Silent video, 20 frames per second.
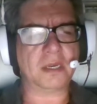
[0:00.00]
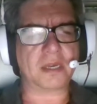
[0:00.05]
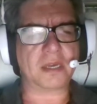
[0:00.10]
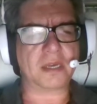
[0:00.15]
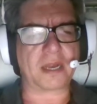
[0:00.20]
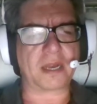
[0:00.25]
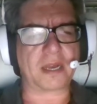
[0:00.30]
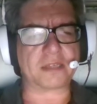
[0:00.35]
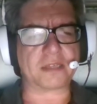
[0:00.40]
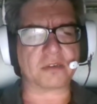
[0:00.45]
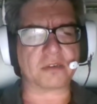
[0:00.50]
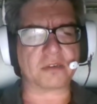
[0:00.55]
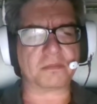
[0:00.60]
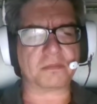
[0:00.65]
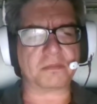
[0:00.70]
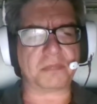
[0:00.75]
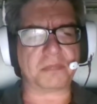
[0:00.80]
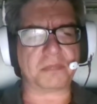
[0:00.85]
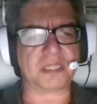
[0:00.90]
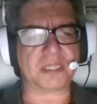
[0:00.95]
I don't
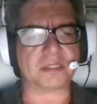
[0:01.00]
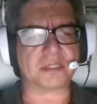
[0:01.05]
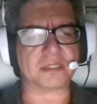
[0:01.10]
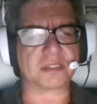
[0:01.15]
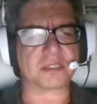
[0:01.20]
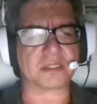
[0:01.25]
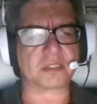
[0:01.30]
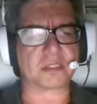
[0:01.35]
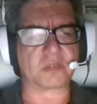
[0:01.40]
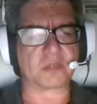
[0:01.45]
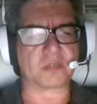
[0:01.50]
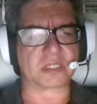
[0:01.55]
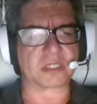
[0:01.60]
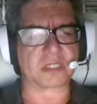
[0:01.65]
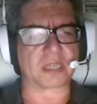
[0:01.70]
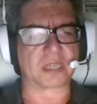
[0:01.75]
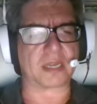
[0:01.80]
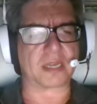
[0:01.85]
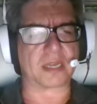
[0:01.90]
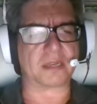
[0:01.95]
mean
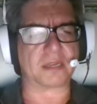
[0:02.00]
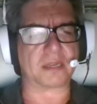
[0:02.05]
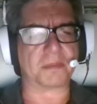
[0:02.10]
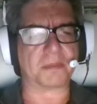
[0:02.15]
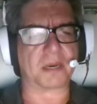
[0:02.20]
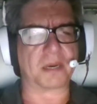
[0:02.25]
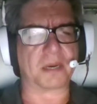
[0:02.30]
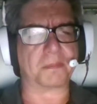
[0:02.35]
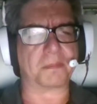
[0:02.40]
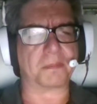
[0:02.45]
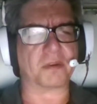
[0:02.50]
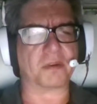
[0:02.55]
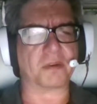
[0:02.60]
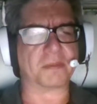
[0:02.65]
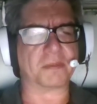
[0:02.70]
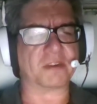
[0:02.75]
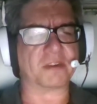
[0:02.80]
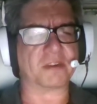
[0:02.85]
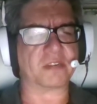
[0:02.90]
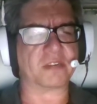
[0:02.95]
suicide, Bob
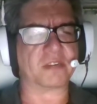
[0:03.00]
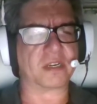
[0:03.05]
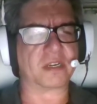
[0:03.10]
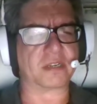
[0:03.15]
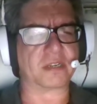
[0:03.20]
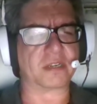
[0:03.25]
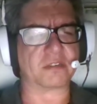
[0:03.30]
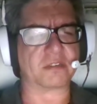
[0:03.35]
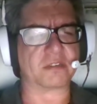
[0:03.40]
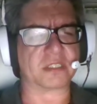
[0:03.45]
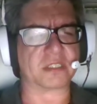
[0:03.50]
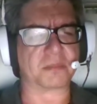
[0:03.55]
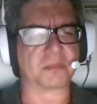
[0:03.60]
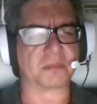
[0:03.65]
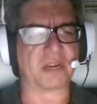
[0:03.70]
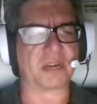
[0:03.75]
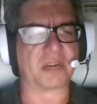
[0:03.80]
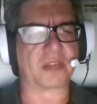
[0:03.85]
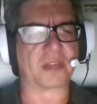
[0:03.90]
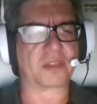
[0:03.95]
murmured under his
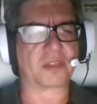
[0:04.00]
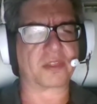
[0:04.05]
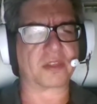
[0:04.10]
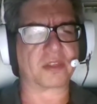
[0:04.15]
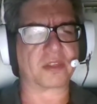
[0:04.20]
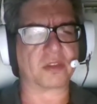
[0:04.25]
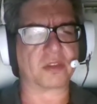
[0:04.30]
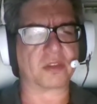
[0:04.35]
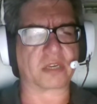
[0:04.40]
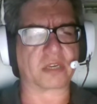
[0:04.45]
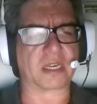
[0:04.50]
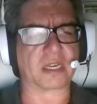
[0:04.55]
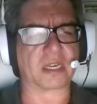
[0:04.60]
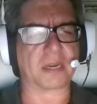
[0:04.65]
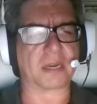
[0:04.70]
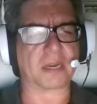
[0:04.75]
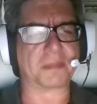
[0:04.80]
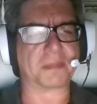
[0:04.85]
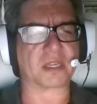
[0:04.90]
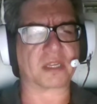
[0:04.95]
breath, looking
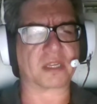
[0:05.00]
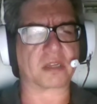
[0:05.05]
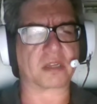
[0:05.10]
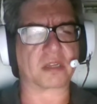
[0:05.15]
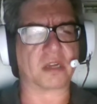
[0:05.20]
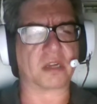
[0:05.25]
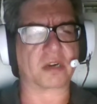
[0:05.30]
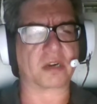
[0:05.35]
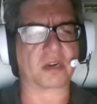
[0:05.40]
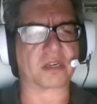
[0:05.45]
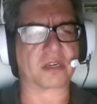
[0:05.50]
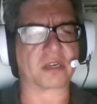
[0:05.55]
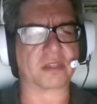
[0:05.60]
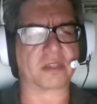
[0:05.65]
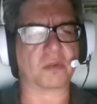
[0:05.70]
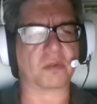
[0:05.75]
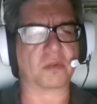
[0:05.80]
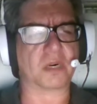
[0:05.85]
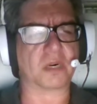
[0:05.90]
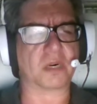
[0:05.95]
up at the clock on
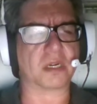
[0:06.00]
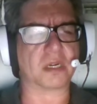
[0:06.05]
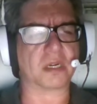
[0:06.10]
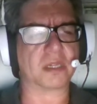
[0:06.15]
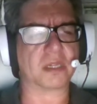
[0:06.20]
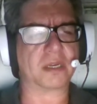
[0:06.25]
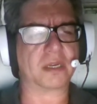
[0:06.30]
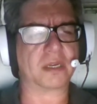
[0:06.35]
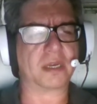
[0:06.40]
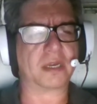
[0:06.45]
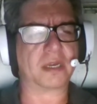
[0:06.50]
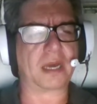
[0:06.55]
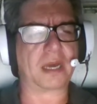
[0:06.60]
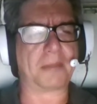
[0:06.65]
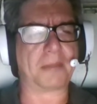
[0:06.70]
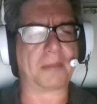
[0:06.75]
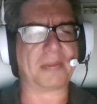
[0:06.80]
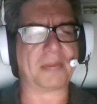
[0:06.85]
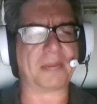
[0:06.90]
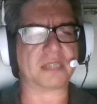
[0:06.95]
the wall. I
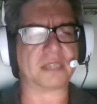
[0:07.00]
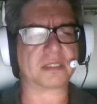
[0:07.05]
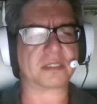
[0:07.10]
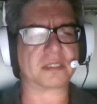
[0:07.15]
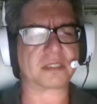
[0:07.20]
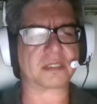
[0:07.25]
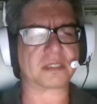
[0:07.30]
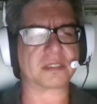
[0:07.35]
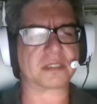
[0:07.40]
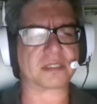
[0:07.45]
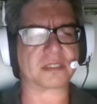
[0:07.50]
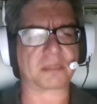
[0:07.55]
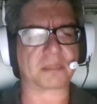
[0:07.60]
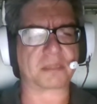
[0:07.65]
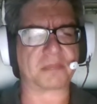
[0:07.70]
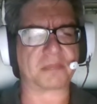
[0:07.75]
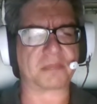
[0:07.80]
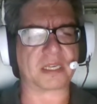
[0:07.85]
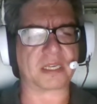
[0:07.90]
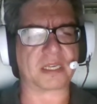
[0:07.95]
meant
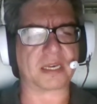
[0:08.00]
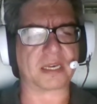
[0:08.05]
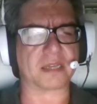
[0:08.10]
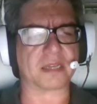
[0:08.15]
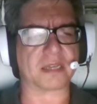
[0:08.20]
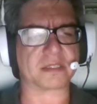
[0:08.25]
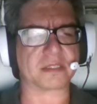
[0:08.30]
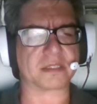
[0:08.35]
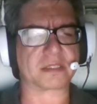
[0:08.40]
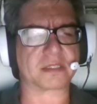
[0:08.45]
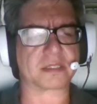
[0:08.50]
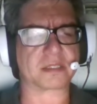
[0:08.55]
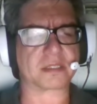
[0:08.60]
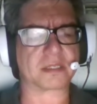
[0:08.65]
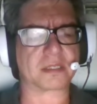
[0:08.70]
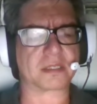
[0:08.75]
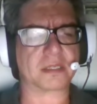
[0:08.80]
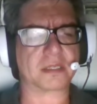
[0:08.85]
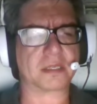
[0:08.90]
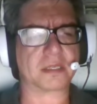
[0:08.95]
something else.
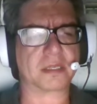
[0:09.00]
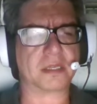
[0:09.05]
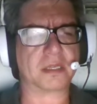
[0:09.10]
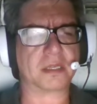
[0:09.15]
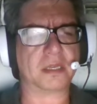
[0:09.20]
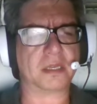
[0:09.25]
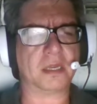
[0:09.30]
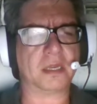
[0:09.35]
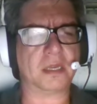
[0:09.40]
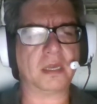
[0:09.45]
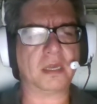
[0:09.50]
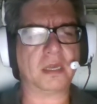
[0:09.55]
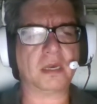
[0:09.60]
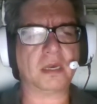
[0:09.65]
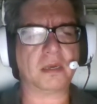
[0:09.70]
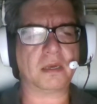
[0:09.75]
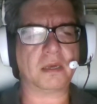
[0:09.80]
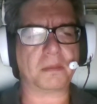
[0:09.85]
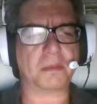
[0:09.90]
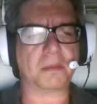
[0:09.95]

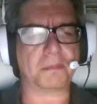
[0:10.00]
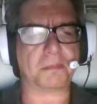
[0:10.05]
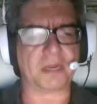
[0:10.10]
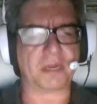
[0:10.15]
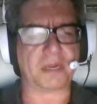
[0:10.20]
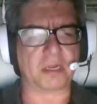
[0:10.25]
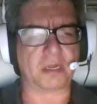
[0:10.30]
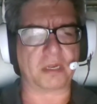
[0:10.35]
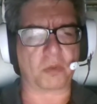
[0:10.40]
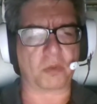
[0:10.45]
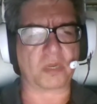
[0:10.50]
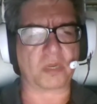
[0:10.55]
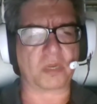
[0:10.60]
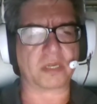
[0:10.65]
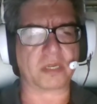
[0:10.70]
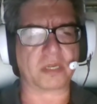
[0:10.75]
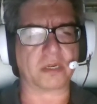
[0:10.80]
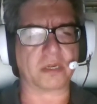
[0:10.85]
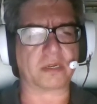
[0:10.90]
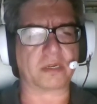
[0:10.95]
But no one
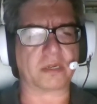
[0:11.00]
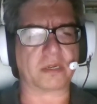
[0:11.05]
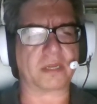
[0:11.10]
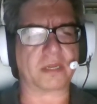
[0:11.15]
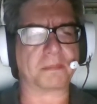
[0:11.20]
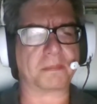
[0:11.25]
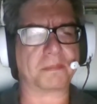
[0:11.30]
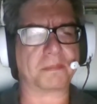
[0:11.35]
heard him.